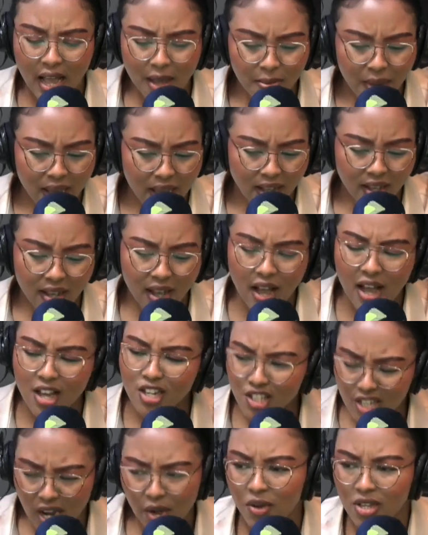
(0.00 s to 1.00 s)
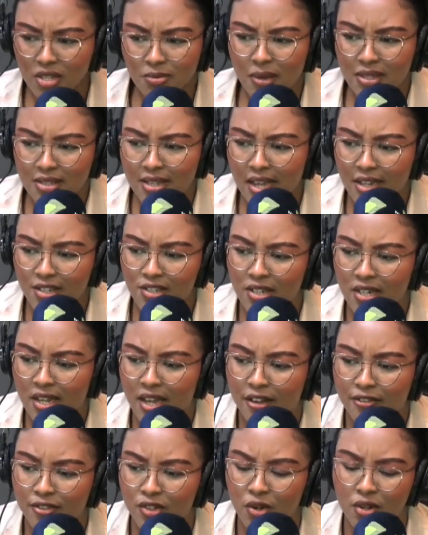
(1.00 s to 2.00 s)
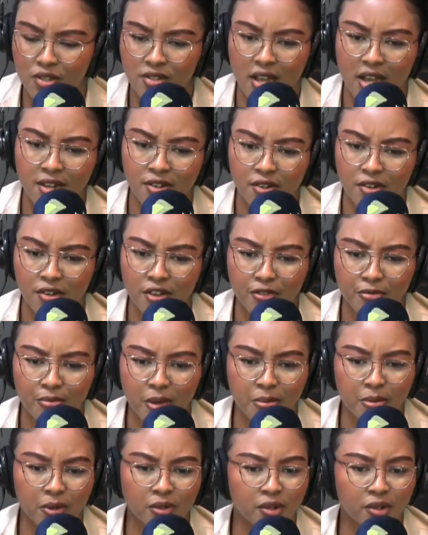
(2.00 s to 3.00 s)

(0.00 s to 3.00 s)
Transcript: I beg, showers must actually have doors. I don't know if people